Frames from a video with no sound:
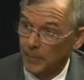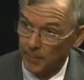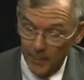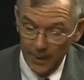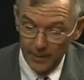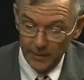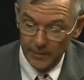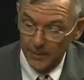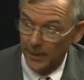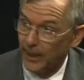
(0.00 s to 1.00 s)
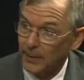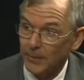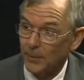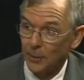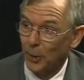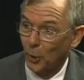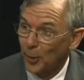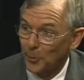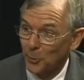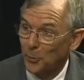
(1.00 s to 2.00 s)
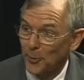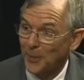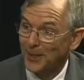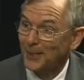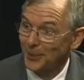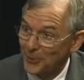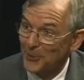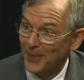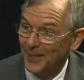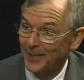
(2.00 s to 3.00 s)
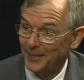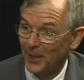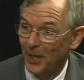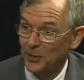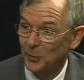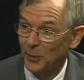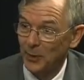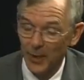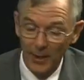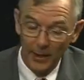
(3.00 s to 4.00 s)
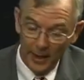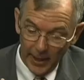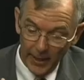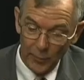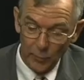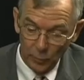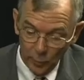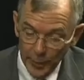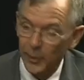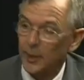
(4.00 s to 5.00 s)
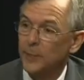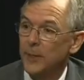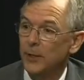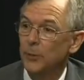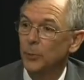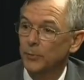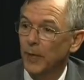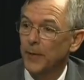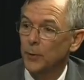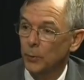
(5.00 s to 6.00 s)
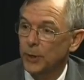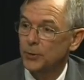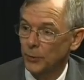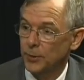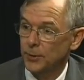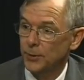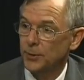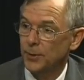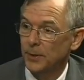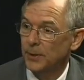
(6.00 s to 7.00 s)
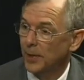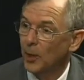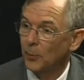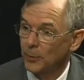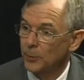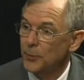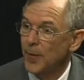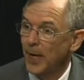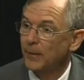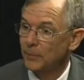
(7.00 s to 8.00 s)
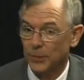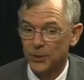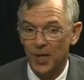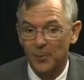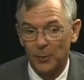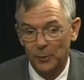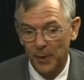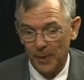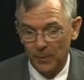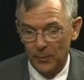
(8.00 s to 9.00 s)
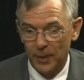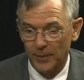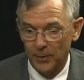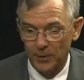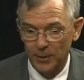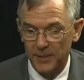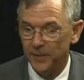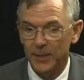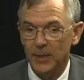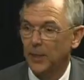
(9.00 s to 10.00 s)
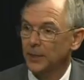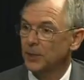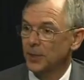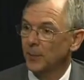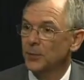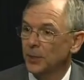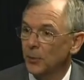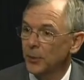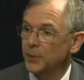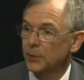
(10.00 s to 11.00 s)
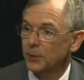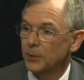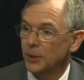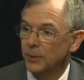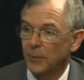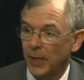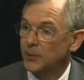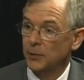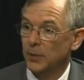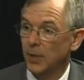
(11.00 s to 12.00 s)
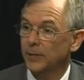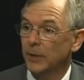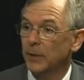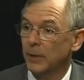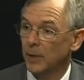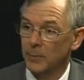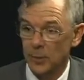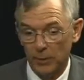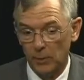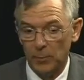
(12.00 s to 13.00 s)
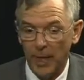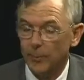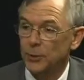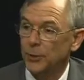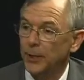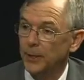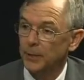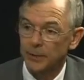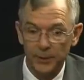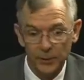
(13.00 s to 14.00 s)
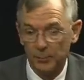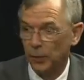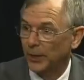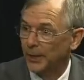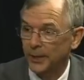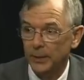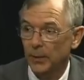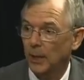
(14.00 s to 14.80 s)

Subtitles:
But again, they're equipped with what they need to do that in the gospel, and we want to be there to provide the resources to help them do that. For example, we have a DVD on stem cell research, and pastors love it. It comes a little Bible study, and they just plug it in.